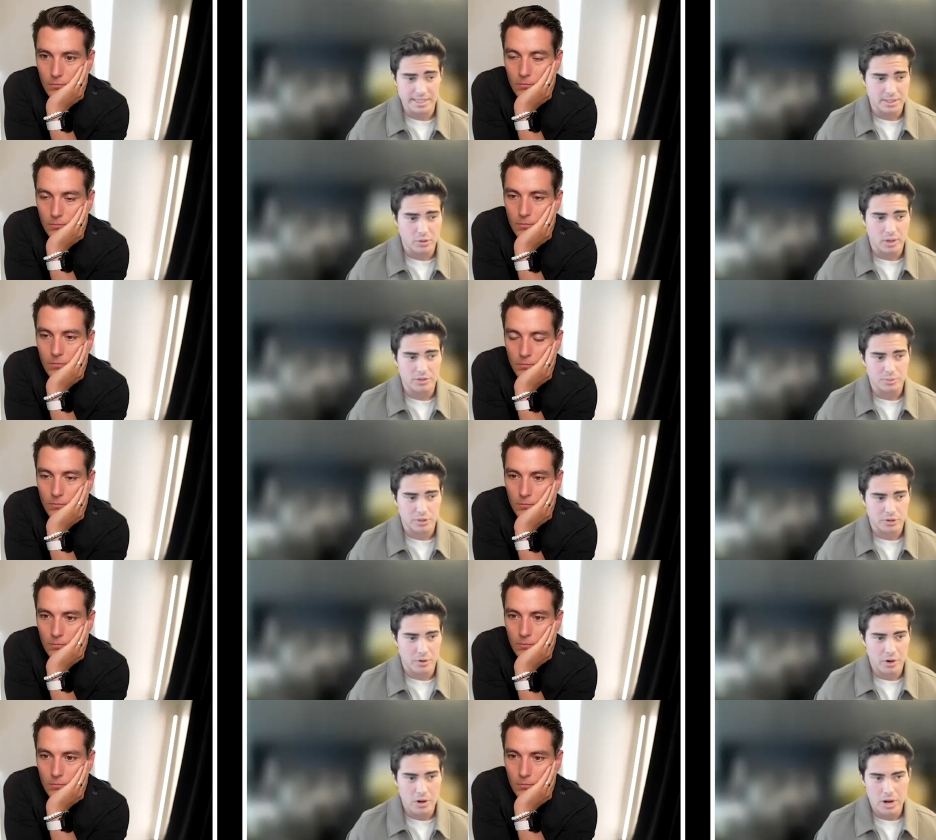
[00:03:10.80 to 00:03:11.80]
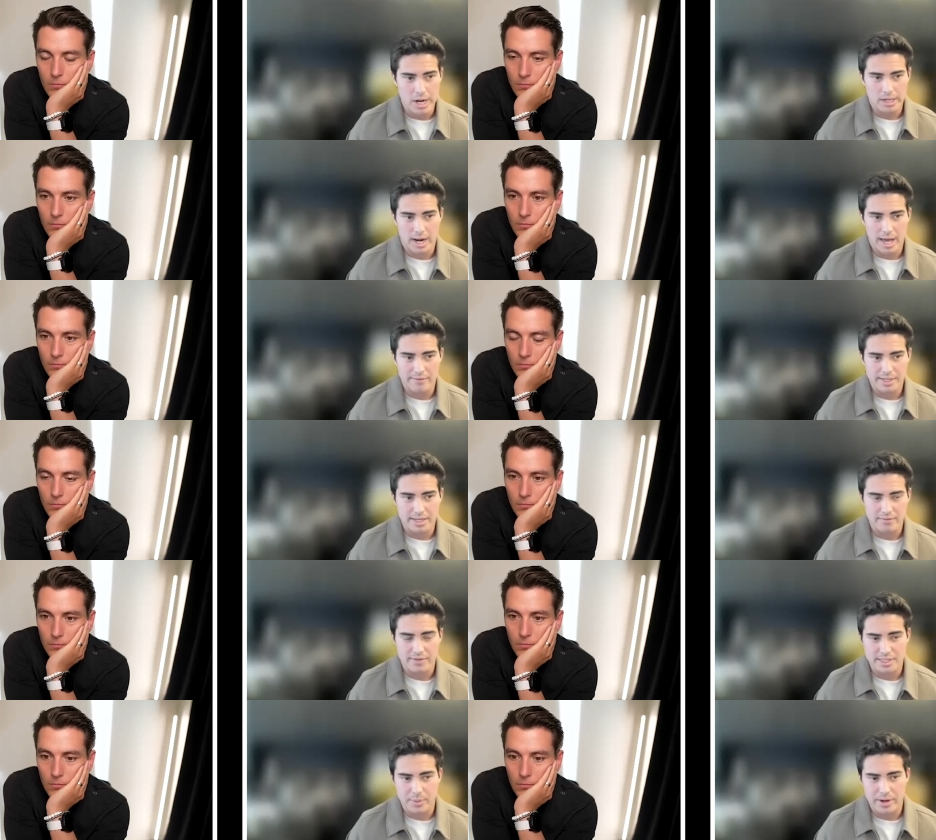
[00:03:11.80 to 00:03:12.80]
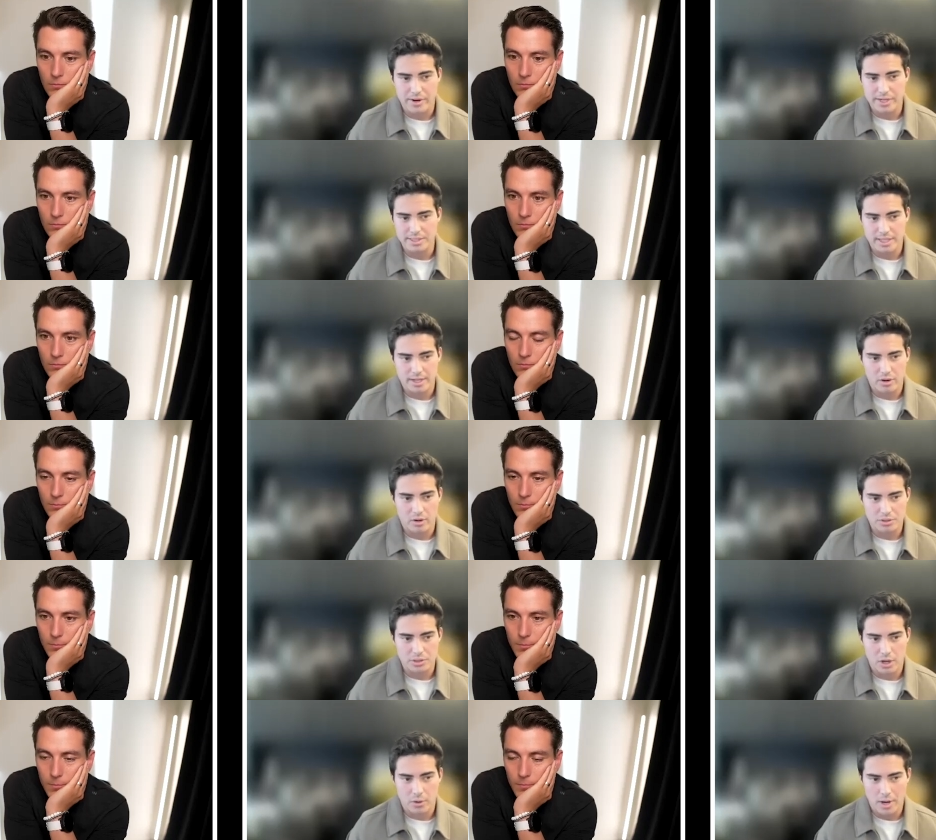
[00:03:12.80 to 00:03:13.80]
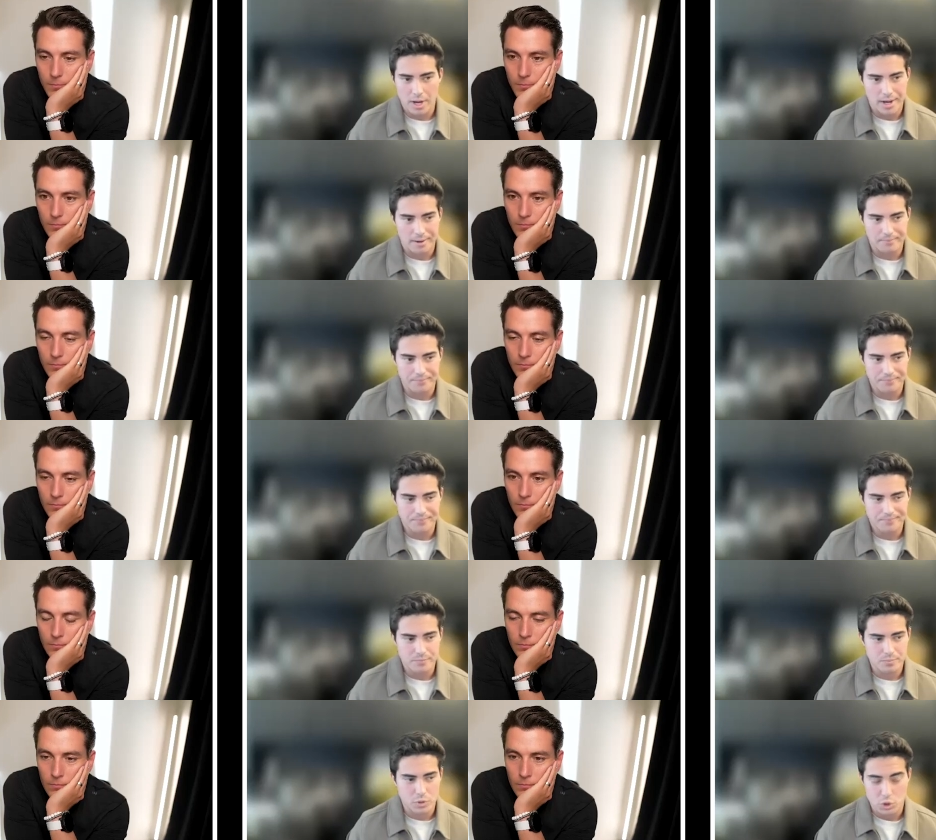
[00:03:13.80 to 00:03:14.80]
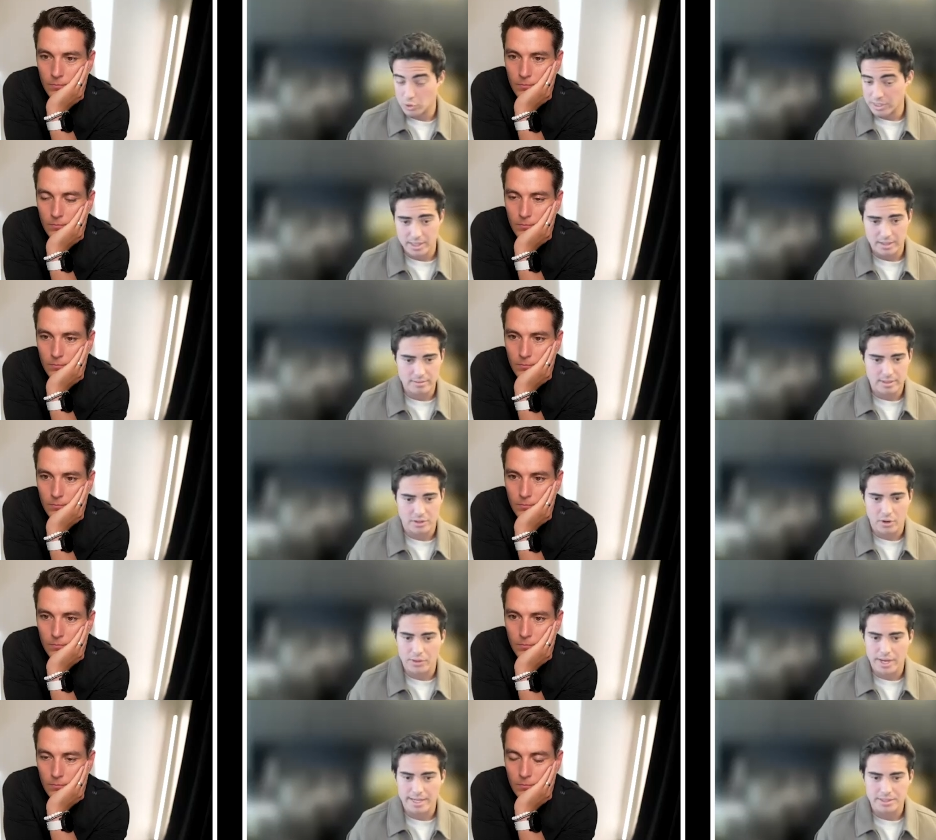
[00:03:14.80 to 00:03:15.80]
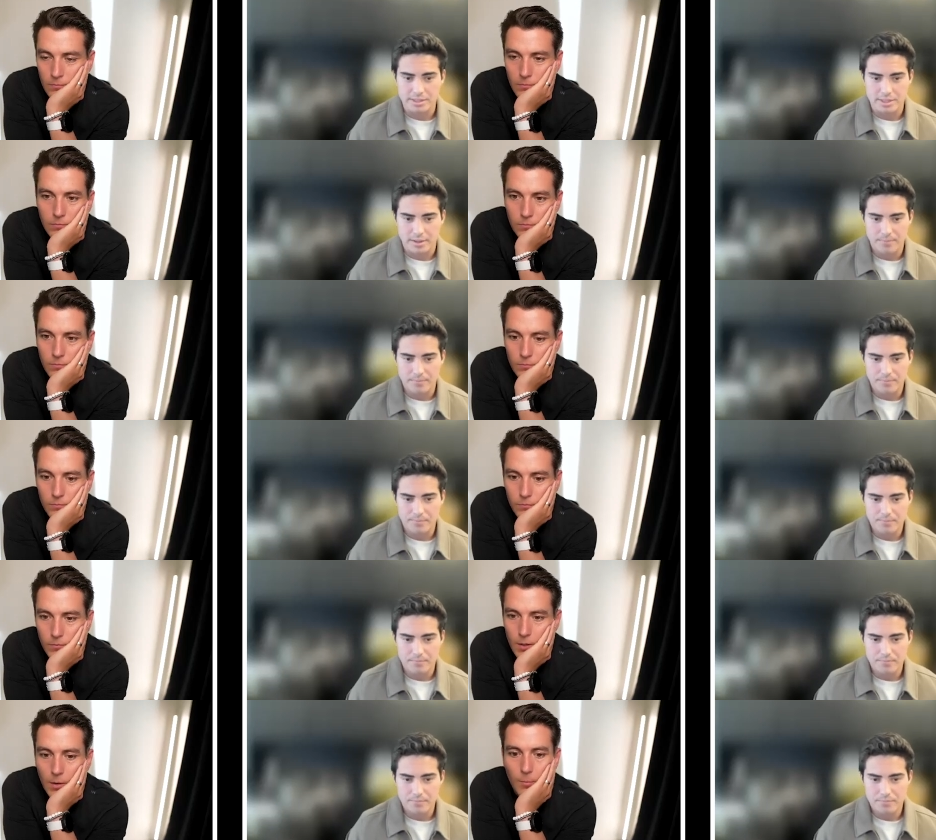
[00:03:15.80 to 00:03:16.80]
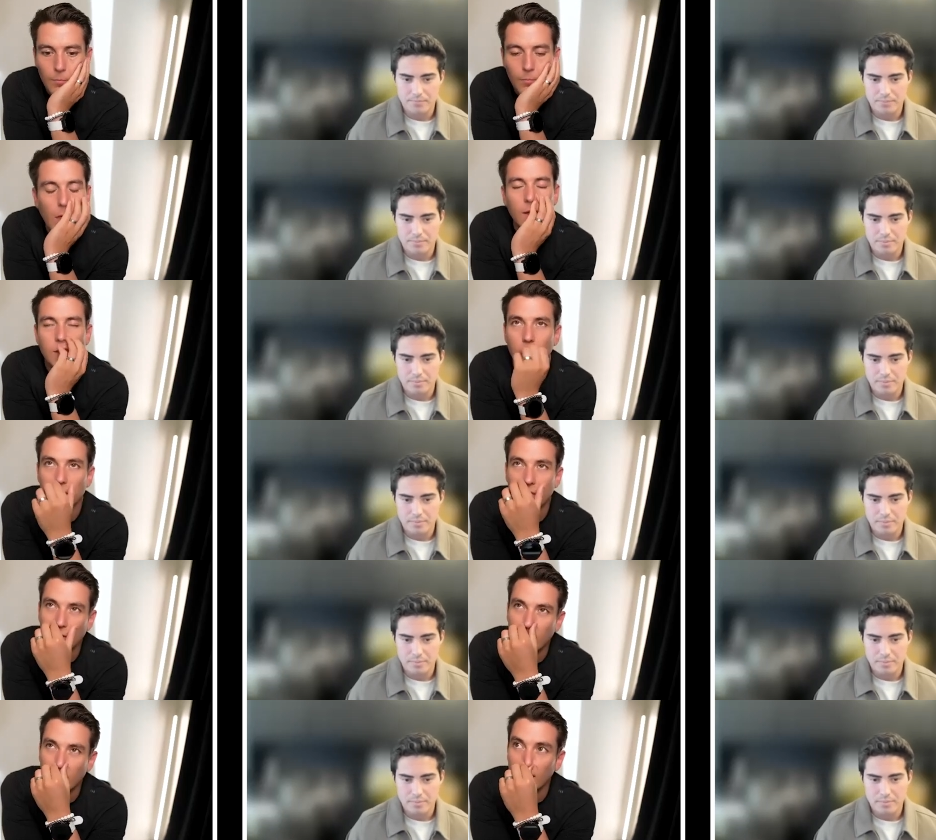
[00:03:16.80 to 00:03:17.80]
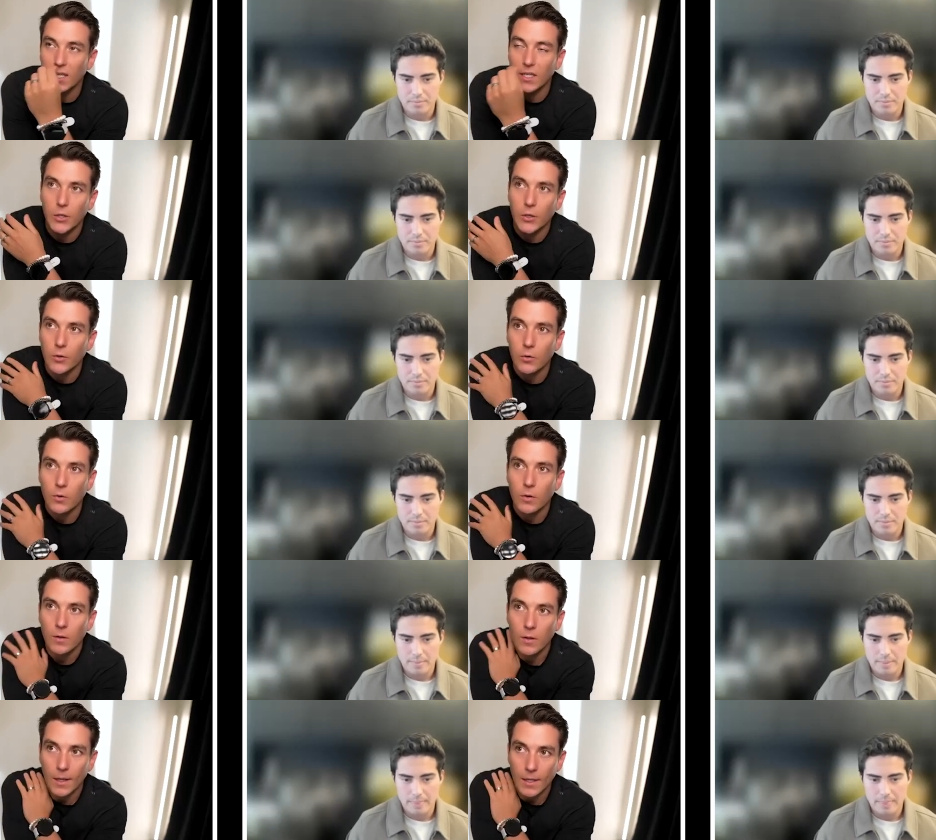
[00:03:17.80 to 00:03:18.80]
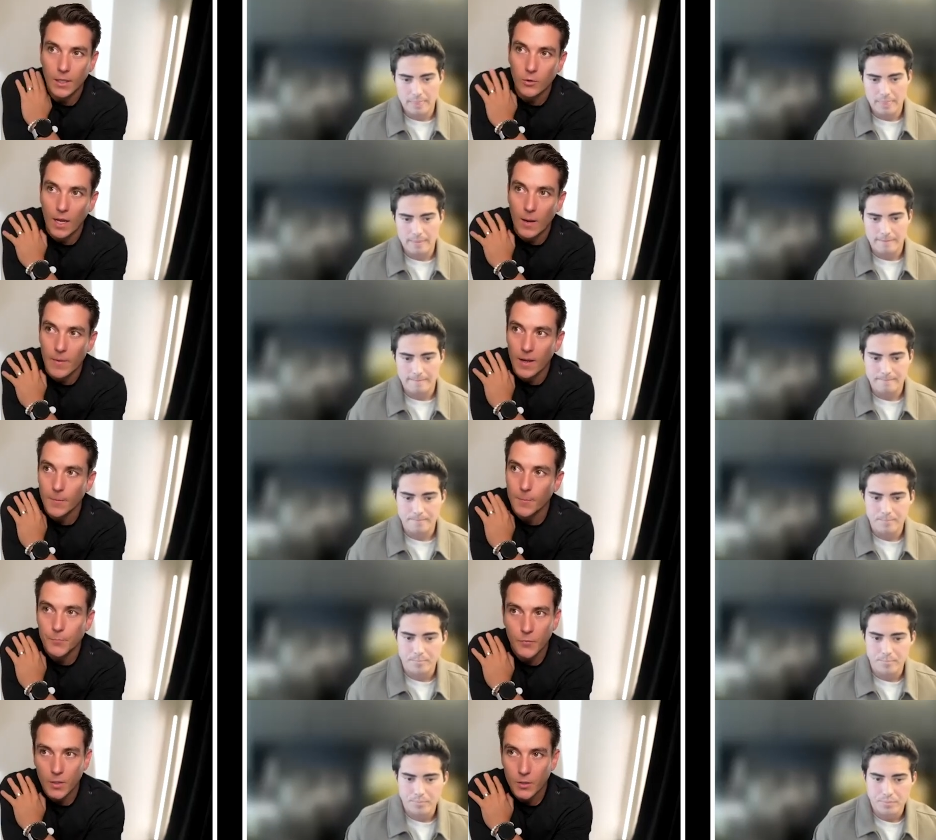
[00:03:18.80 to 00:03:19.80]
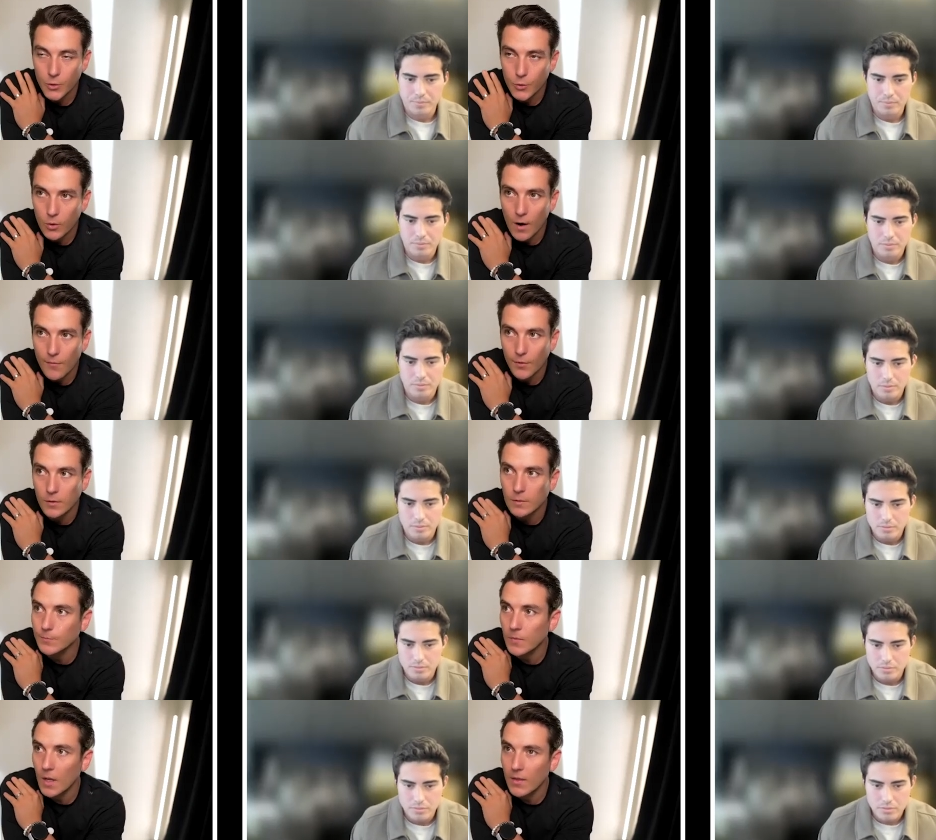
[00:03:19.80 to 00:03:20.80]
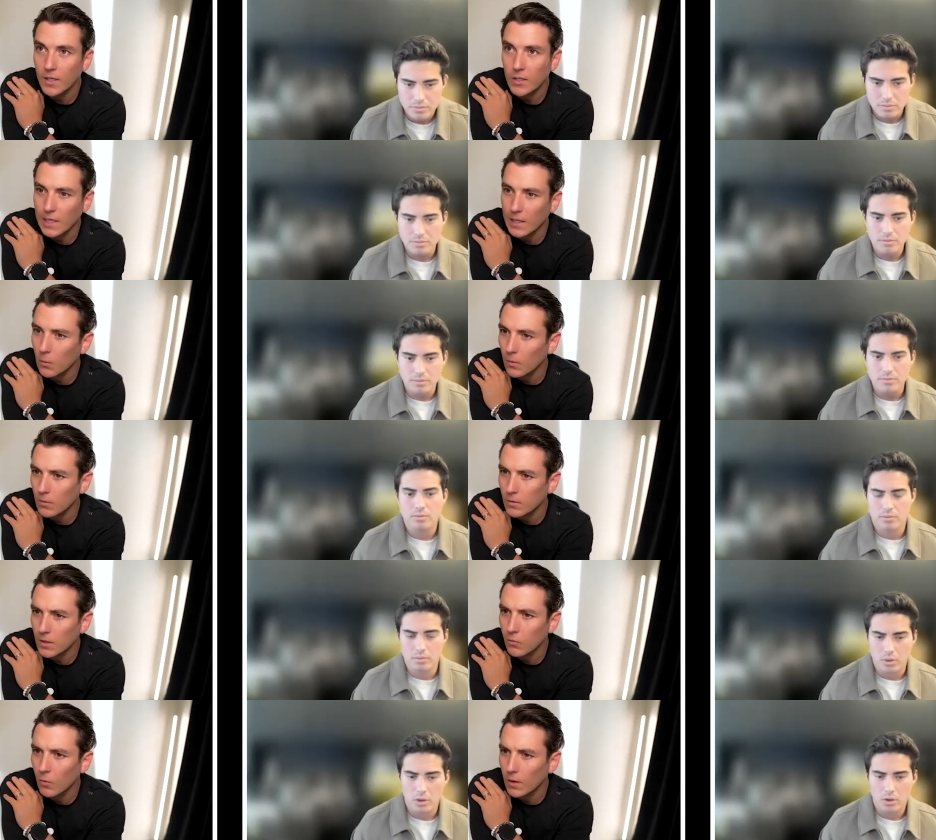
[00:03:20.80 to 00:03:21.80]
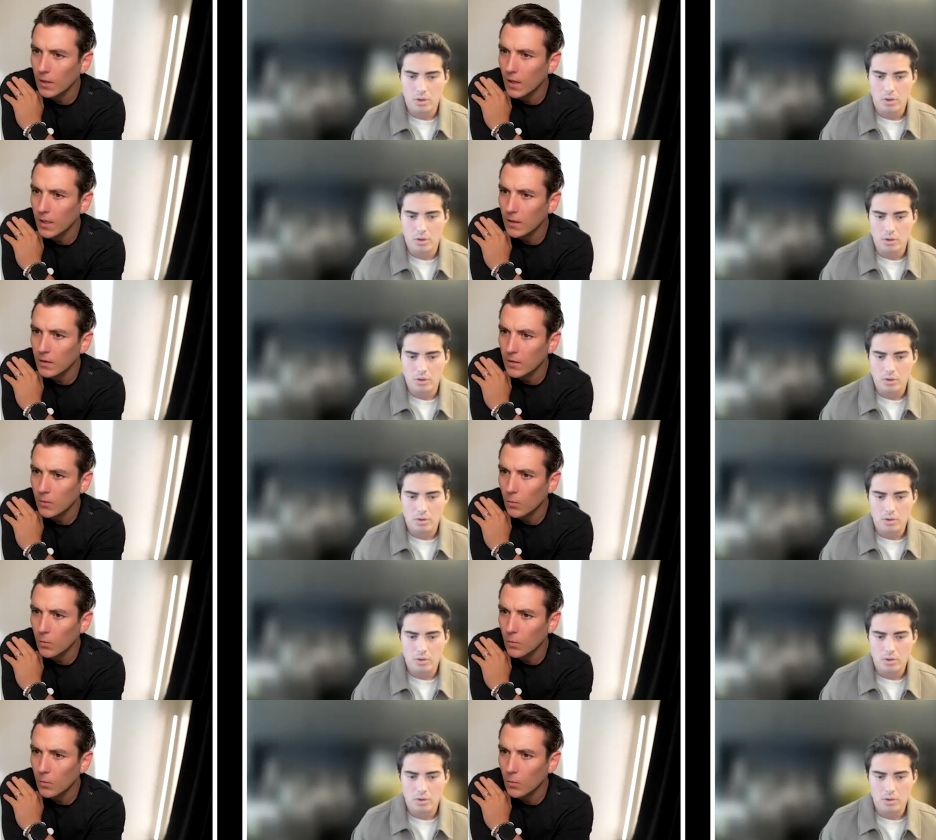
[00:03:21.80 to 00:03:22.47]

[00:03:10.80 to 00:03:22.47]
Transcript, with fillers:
Speaker 1: as a new entrepreneur, not having a ton of experience, and then also um, shooting to to grow the agency.
Speaker 2: Yeah. So it sounds like like you like you came in newer offer. I think you had like you have one client. You had